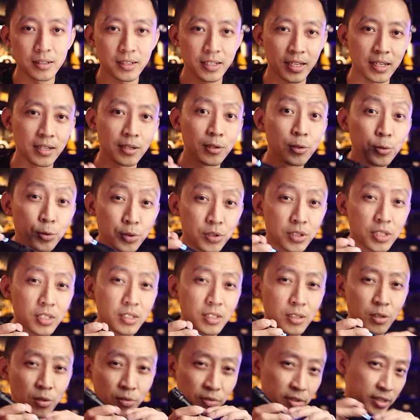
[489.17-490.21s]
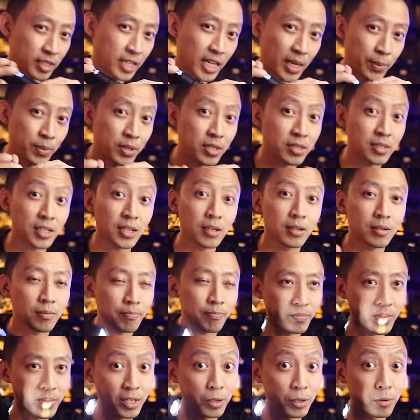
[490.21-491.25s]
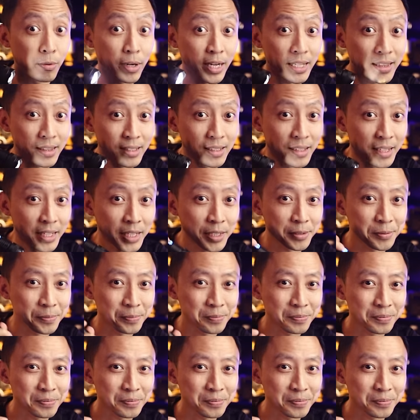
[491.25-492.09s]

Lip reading: get looser over time and start rattling.